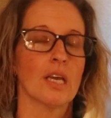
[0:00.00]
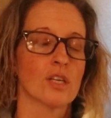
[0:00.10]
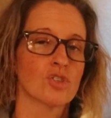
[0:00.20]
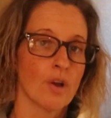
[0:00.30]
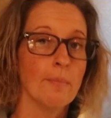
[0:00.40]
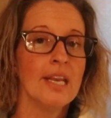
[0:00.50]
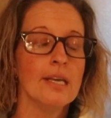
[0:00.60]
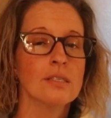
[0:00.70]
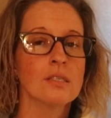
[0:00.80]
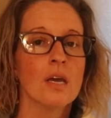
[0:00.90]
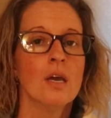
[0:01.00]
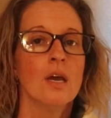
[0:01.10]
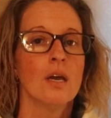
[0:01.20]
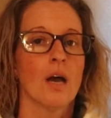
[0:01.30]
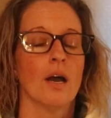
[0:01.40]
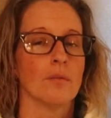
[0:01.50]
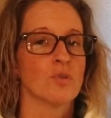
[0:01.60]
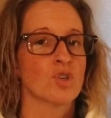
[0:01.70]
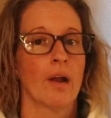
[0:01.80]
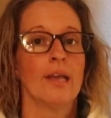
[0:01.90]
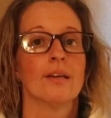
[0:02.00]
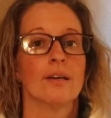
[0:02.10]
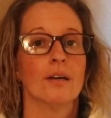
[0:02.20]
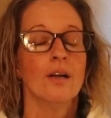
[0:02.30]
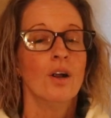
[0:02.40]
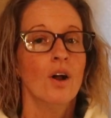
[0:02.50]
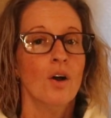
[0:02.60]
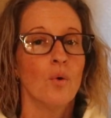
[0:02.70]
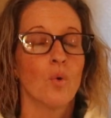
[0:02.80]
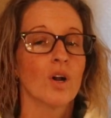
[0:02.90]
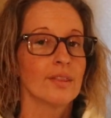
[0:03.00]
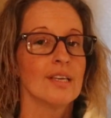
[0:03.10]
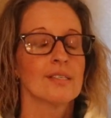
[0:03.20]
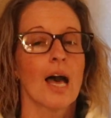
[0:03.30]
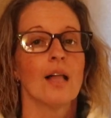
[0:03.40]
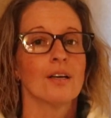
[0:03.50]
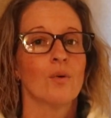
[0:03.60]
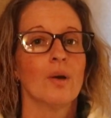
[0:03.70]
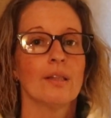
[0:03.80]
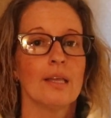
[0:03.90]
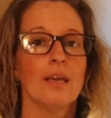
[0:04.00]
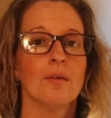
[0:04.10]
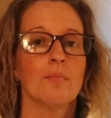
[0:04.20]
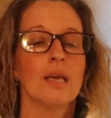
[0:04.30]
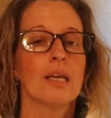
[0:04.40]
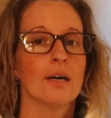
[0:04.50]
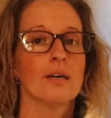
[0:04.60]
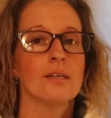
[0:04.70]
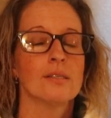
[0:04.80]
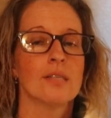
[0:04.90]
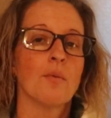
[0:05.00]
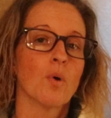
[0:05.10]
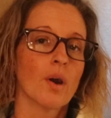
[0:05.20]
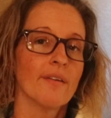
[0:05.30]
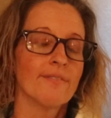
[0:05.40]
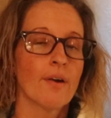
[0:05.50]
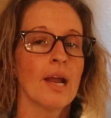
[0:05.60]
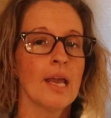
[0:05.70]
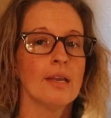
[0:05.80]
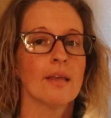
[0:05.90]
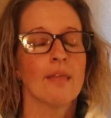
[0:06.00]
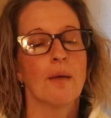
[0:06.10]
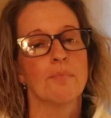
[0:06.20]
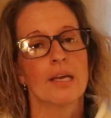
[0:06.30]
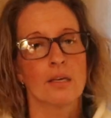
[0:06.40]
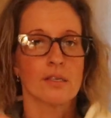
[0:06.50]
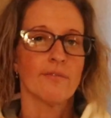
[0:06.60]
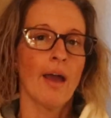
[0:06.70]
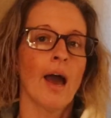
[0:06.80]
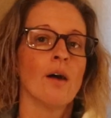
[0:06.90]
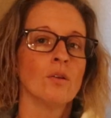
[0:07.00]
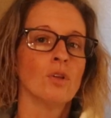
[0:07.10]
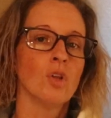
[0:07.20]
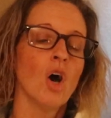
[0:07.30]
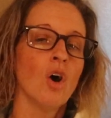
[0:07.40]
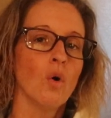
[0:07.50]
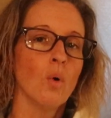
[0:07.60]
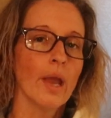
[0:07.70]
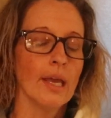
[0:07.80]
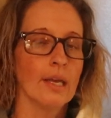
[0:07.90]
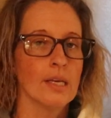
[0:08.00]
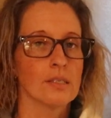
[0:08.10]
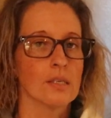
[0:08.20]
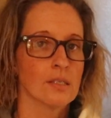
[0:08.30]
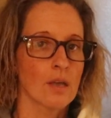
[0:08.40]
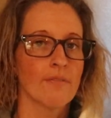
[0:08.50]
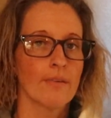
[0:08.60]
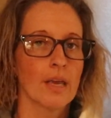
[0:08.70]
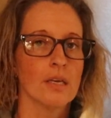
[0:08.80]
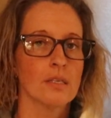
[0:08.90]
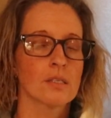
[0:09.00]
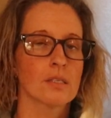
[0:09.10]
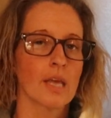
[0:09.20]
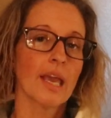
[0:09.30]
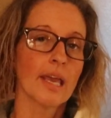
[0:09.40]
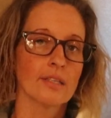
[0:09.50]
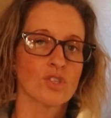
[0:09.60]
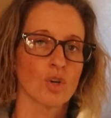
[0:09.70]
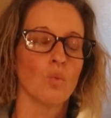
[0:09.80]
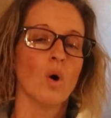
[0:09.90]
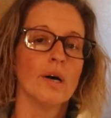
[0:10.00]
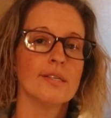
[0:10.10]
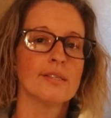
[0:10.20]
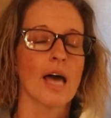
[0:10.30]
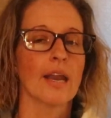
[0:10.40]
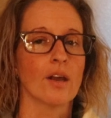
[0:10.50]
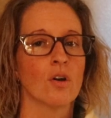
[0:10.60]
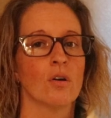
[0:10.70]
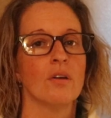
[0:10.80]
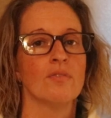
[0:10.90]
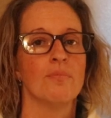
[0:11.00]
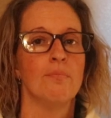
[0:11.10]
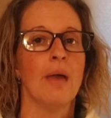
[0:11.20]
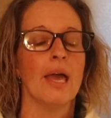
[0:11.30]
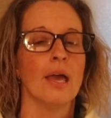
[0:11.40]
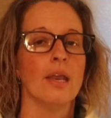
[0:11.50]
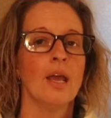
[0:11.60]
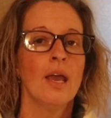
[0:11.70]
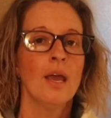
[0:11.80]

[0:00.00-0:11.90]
extremities. I'm trying to word this eloquently because they were afraid that because of how low in his esophagus the cancer was, that it could have been